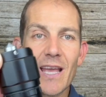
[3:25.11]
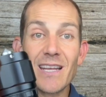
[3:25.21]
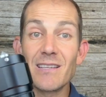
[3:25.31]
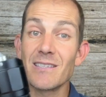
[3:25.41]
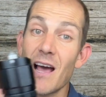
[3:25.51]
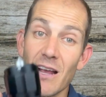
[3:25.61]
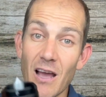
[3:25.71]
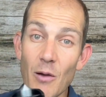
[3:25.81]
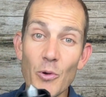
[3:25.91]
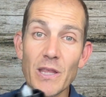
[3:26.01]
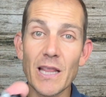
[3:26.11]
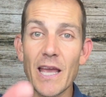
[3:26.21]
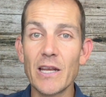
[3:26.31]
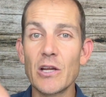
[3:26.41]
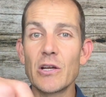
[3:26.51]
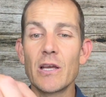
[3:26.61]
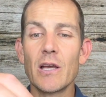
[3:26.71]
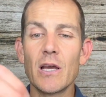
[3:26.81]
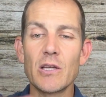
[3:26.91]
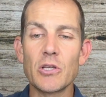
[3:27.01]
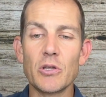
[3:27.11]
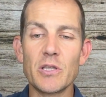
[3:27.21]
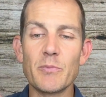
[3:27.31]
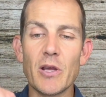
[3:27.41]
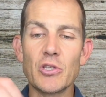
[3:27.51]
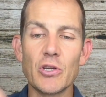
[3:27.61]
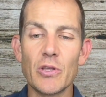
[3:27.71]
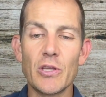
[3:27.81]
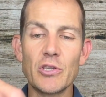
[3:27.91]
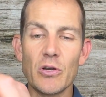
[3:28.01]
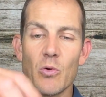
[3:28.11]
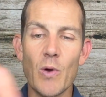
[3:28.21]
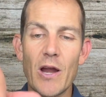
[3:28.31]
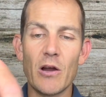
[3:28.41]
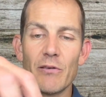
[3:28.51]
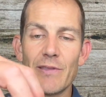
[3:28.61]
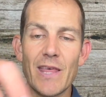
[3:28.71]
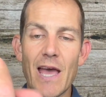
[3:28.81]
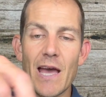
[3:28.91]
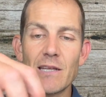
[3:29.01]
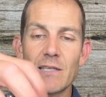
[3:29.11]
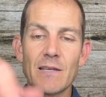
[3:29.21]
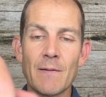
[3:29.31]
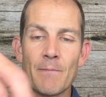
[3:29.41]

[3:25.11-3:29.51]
It does not come with a lanyard, so just make sure that you're aware of that.